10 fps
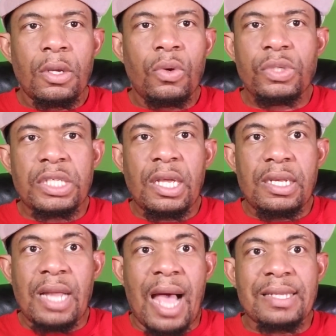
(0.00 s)
who's
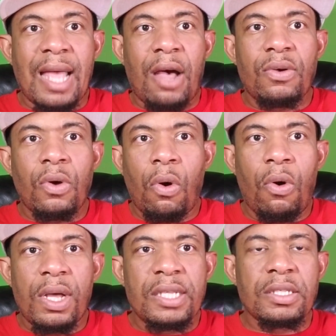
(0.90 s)
knocked out
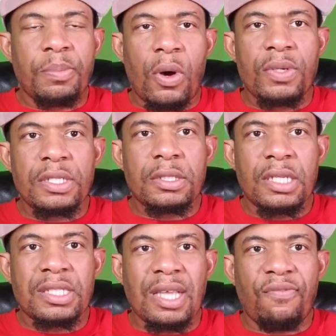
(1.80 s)
all his opponents
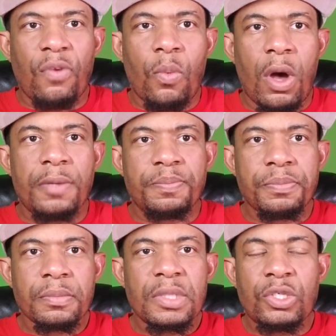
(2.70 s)
except for one,
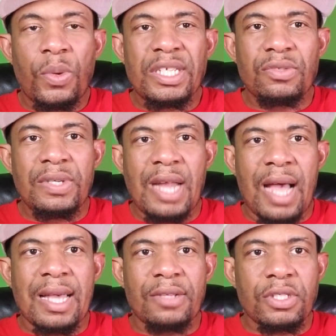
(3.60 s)
23
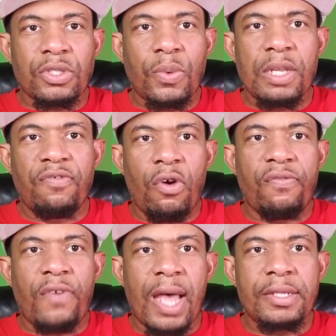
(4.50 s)
knockouts in 24
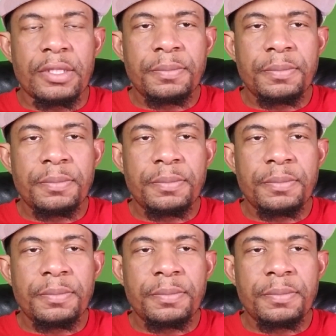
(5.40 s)
fights.